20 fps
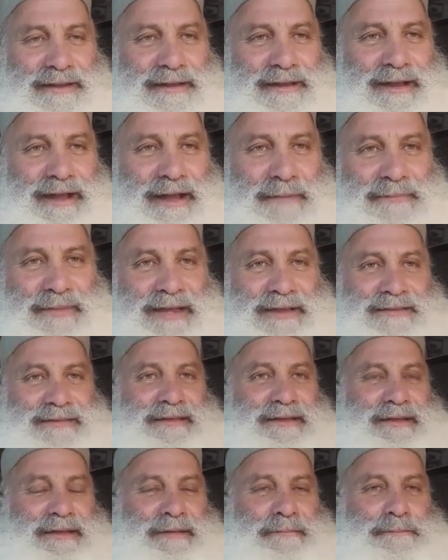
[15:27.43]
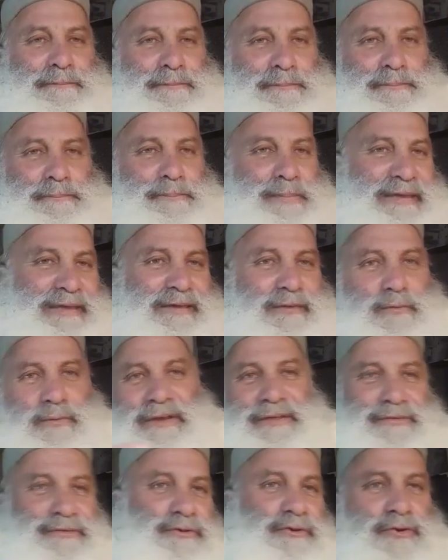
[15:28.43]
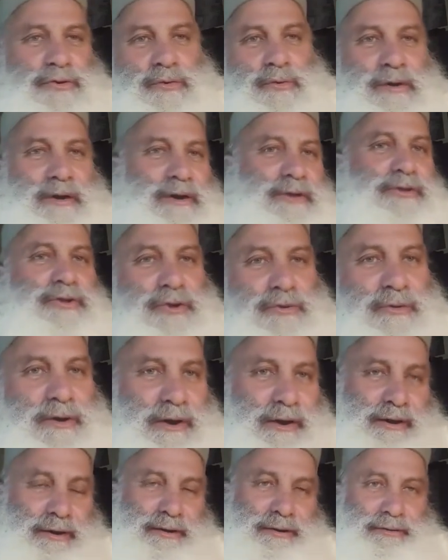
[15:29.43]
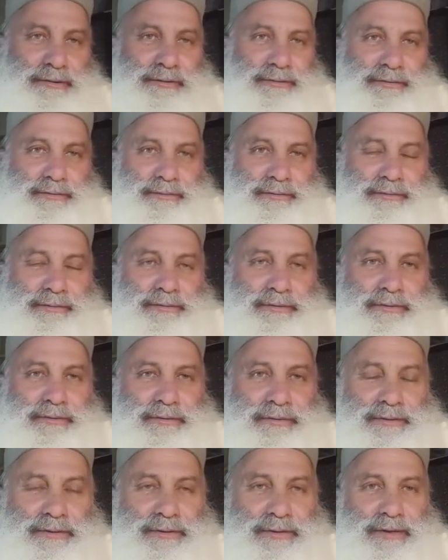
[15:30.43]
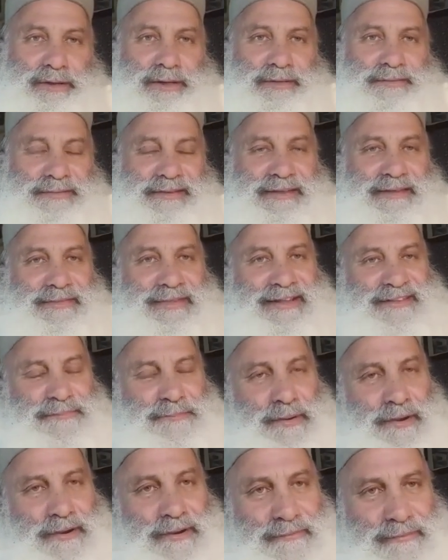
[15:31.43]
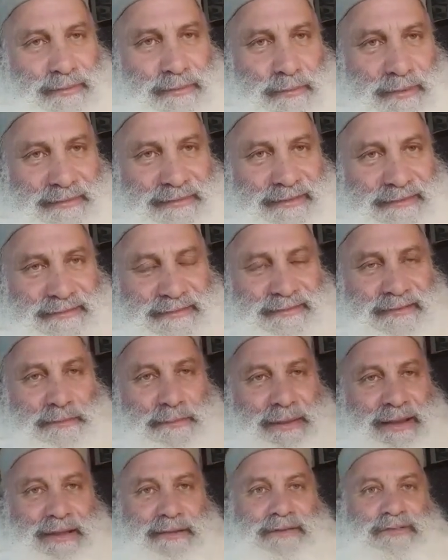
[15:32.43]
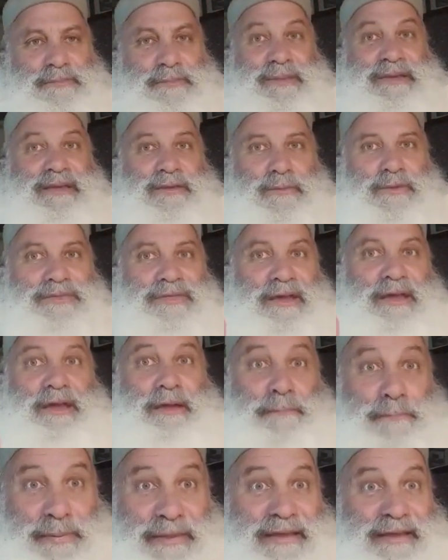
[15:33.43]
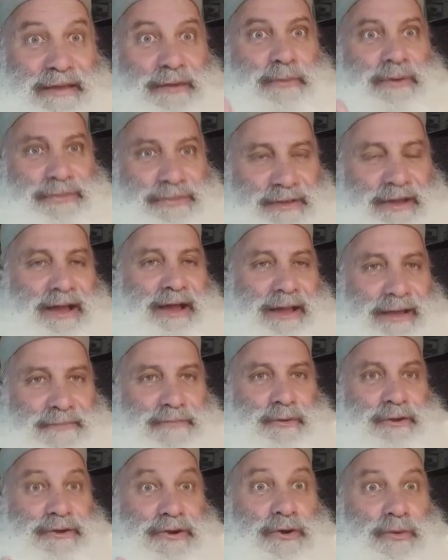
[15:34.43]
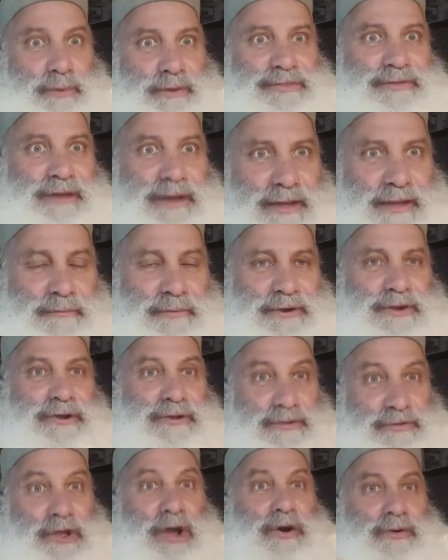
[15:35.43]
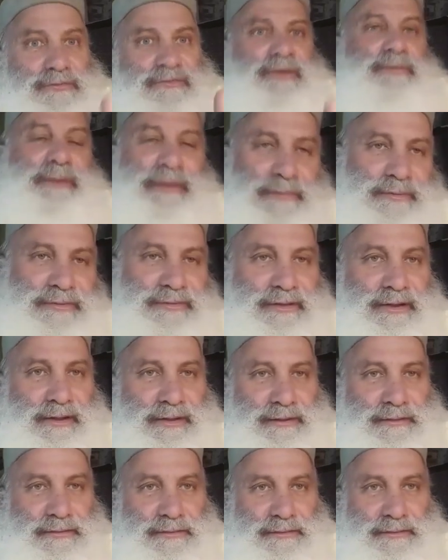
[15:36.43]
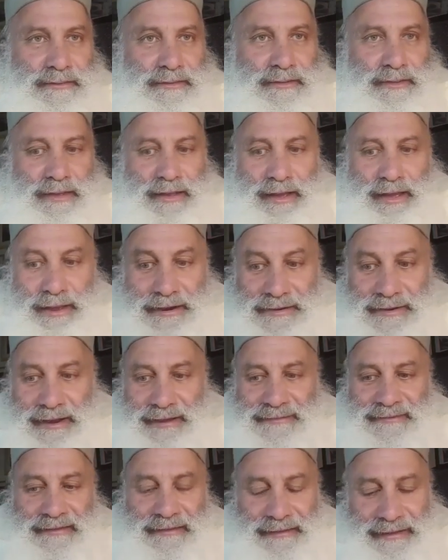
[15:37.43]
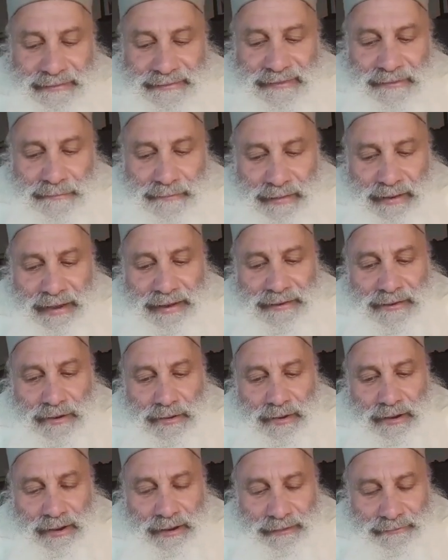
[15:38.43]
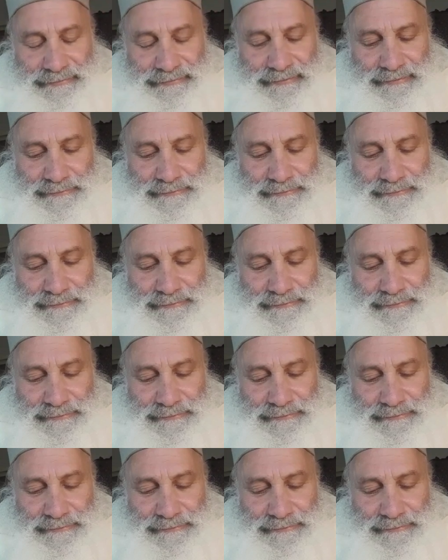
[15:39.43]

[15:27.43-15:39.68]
I'm not being with you where you are. See, and that's part of what this is about, is being with God when you're with God, when you go to be with God, and not to let the mind go off.